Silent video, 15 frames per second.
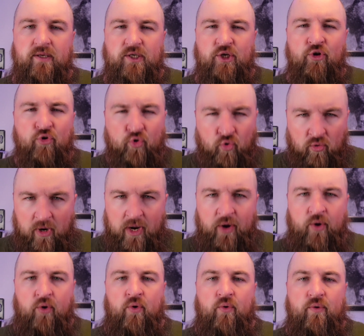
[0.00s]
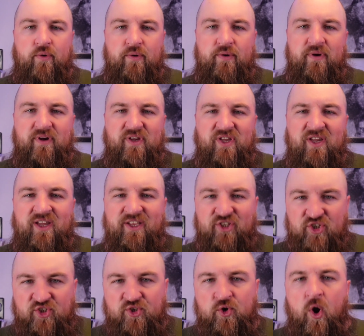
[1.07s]
You grow. You get
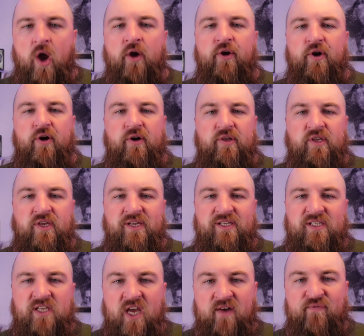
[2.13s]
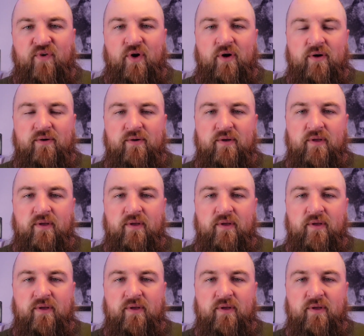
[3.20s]
stronger. You get tougher.